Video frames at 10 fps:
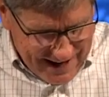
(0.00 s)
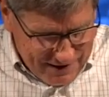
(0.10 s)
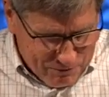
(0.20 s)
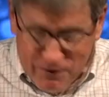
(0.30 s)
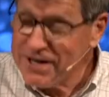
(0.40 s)

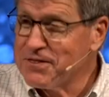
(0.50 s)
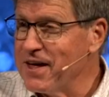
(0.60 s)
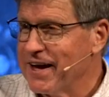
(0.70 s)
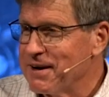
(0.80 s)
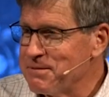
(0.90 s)
And funny
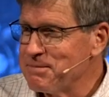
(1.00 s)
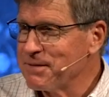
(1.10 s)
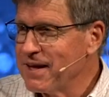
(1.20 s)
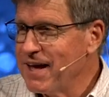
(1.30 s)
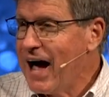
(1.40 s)
thing,
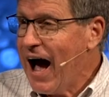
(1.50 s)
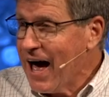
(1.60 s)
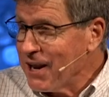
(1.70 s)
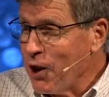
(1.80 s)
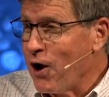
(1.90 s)

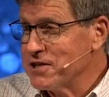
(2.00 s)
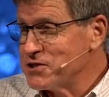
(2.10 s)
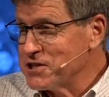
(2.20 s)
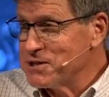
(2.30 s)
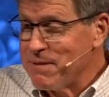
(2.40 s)
I
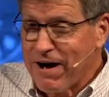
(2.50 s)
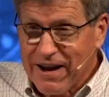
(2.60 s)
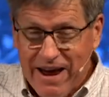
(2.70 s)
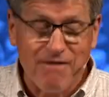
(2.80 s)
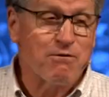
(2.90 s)
lost just
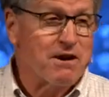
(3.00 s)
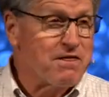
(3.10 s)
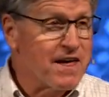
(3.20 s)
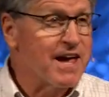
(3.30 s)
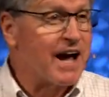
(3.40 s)
about
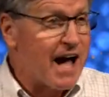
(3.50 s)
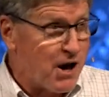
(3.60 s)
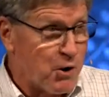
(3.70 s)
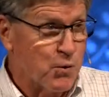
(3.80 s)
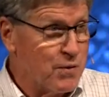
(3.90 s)
everything
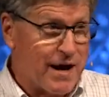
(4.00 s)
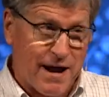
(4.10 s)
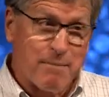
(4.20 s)
I owned that day.